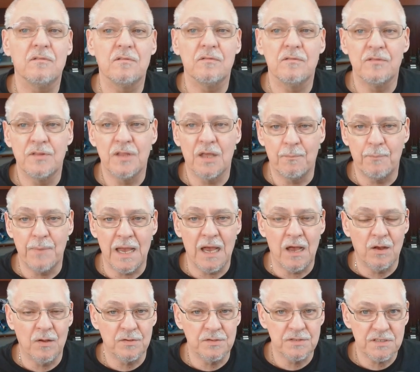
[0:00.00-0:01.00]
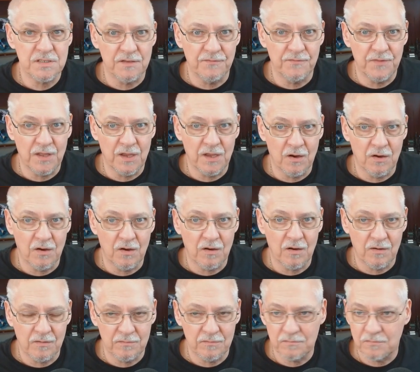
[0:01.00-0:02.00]
the bounds of their
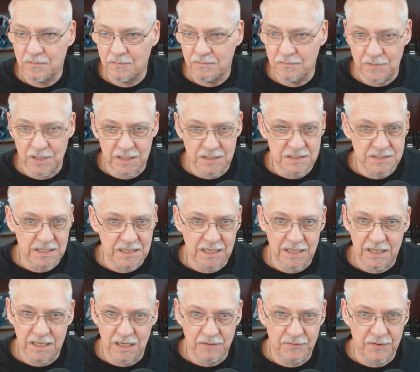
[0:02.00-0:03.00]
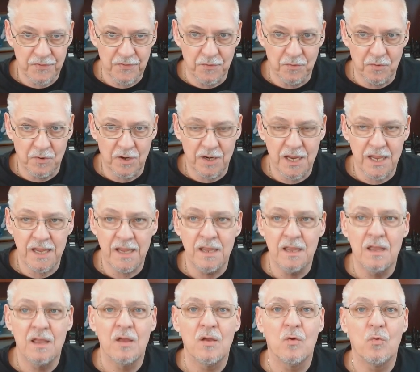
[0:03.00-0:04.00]
executive authority,
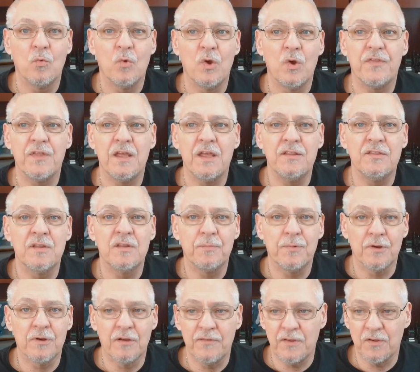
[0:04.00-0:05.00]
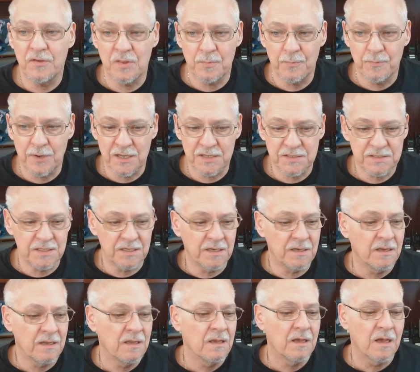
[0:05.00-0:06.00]
within the purview of the
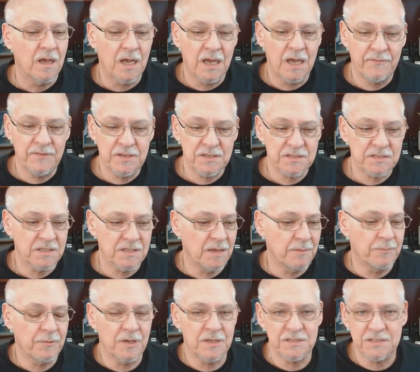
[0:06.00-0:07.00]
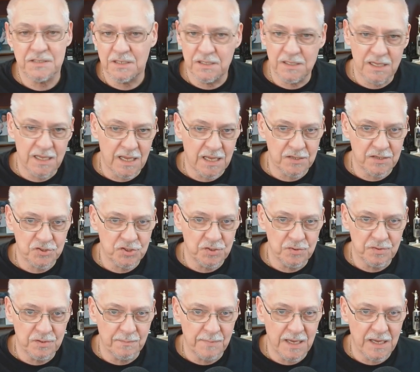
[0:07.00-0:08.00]
president. Obviously, a president can't
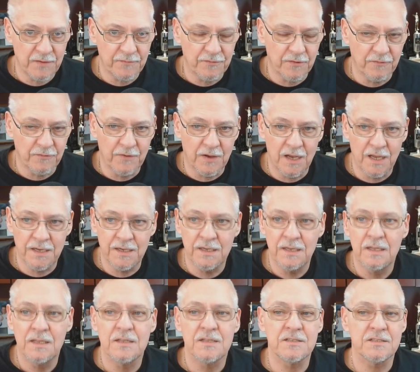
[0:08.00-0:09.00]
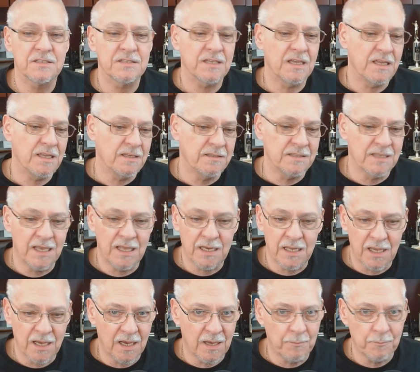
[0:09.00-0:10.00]
shoot the maid for fun and say,
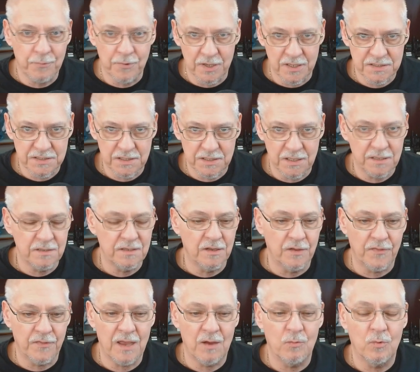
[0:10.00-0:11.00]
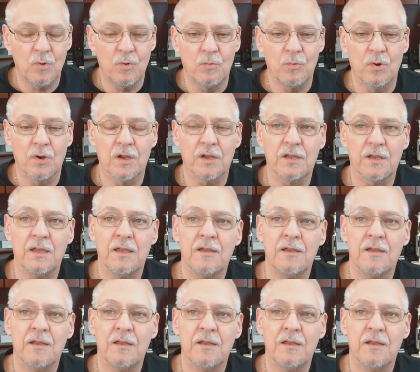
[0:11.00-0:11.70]
nah, I'm president. No, that won't work.